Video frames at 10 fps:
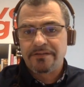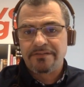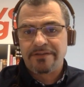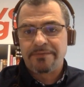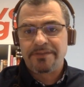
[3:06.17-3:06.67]
The
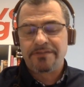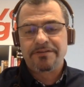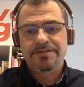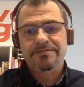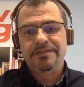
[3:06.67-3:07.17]
developer
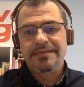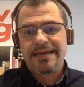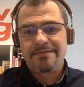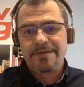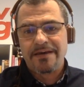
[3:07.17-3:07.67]
starts using the
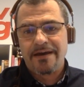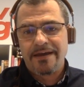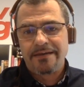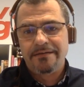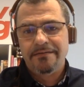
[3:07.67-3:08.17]
API.